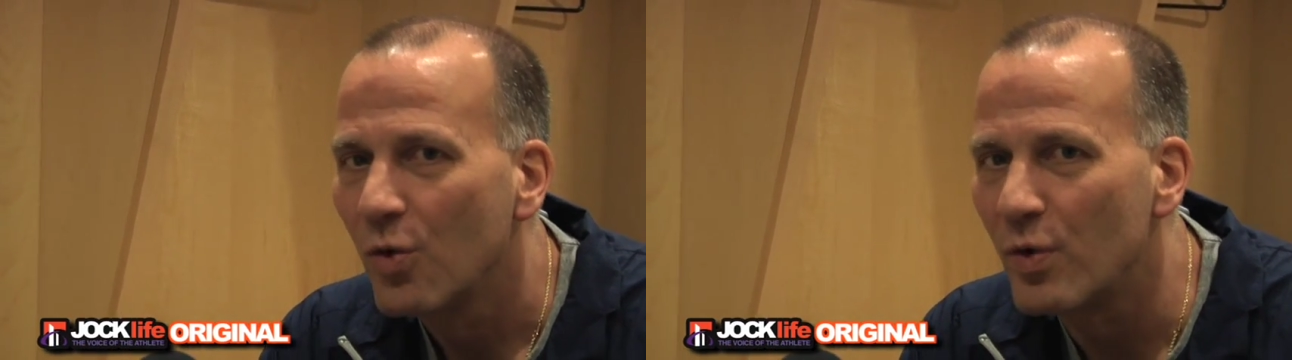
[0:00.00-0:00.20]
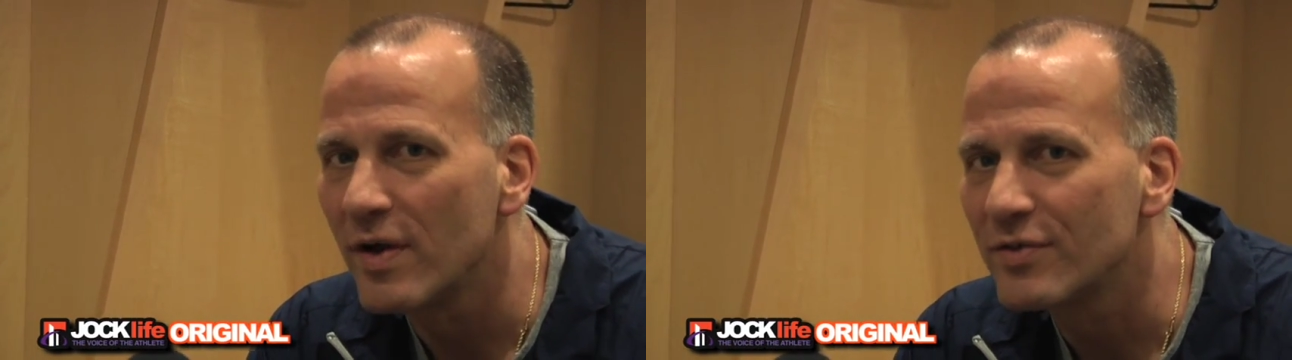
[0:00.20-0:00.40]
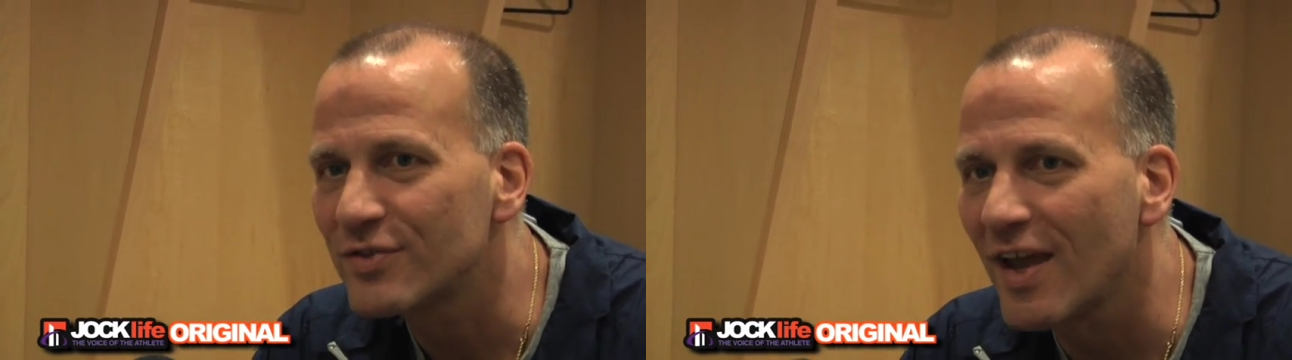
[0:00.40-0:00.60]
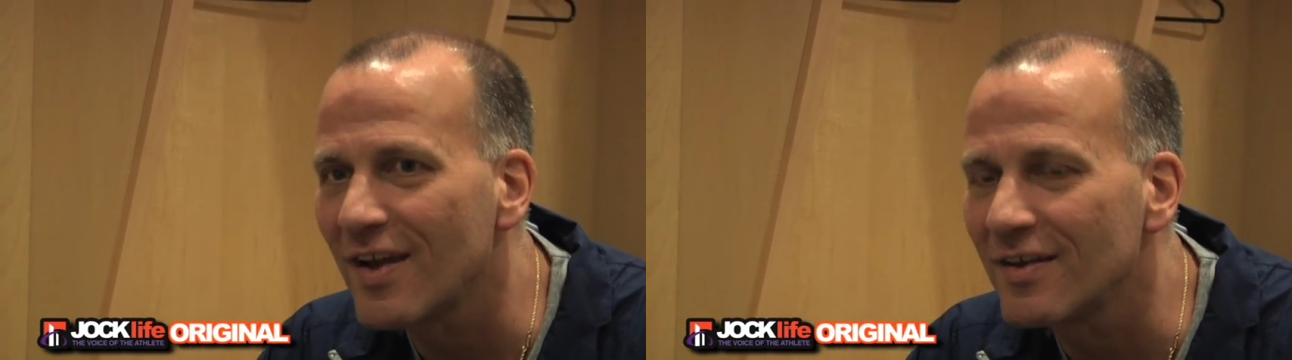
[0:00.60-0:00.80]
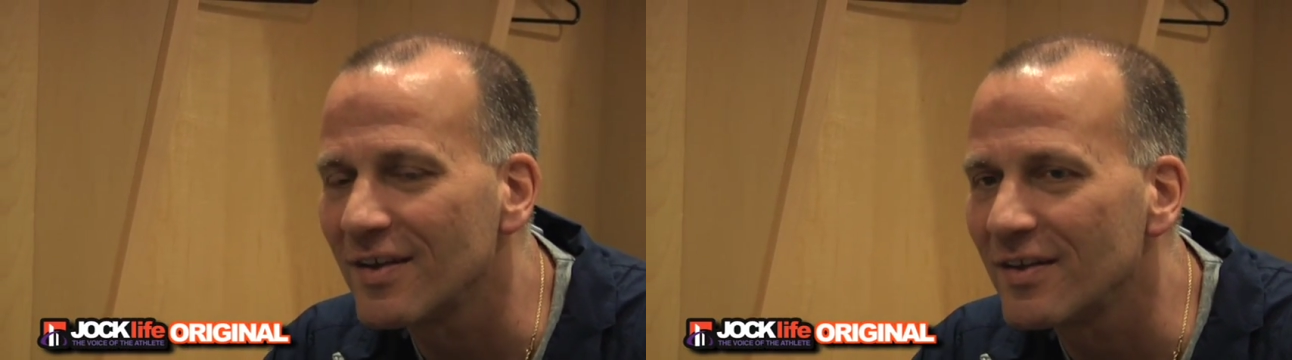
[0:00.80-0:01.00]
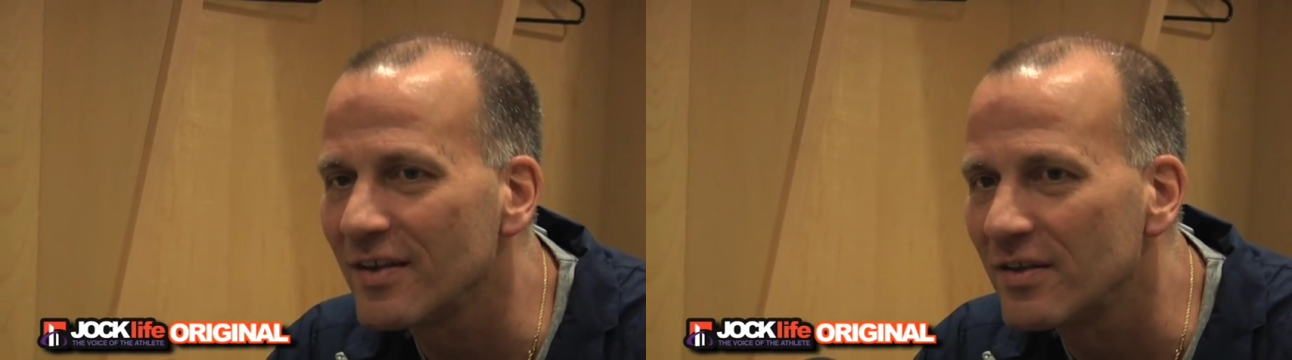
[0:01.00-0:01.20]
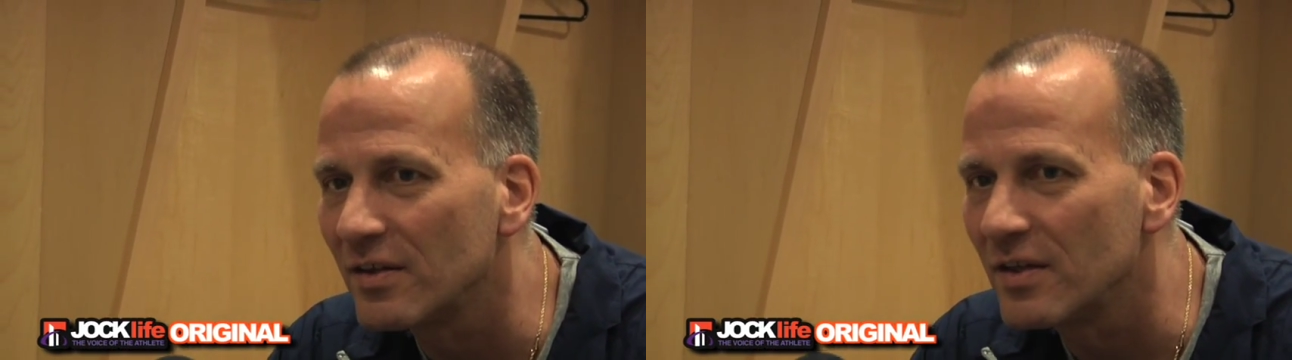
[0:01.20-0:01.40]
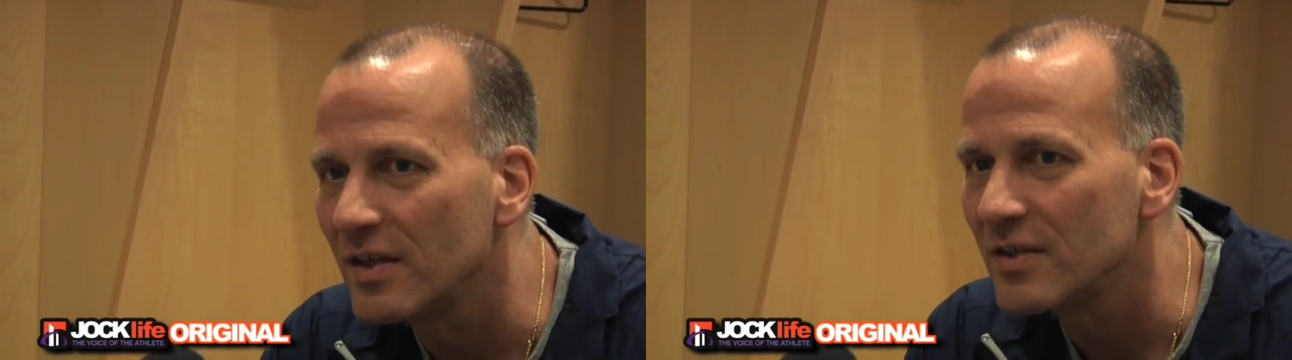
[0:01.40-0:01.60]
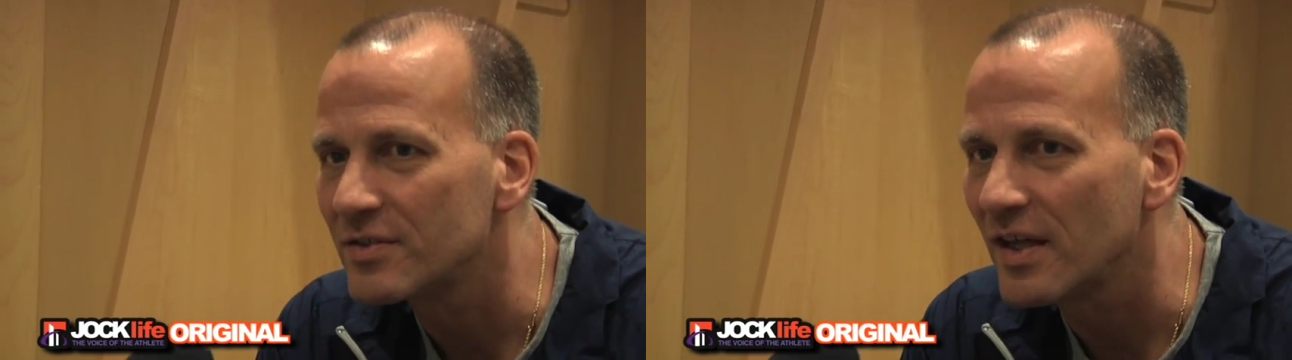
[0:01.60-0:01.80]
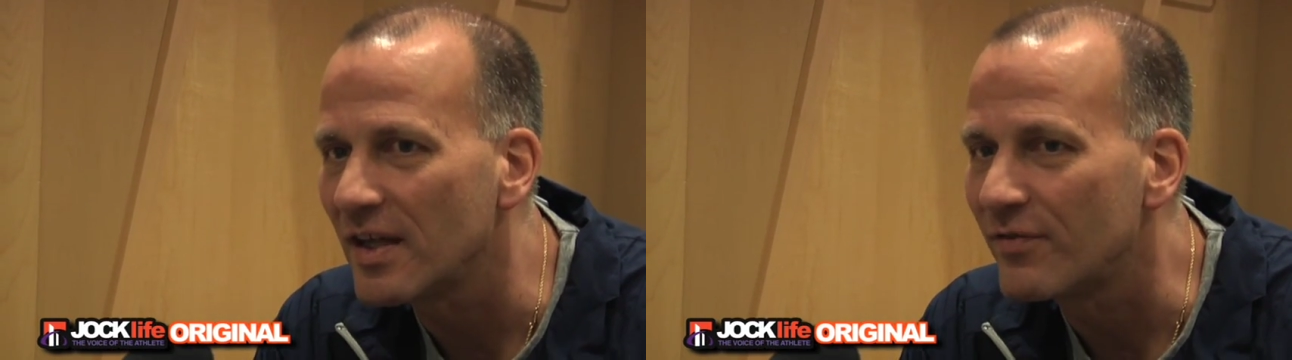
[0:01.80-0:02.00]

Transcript: We have a saying in the league is that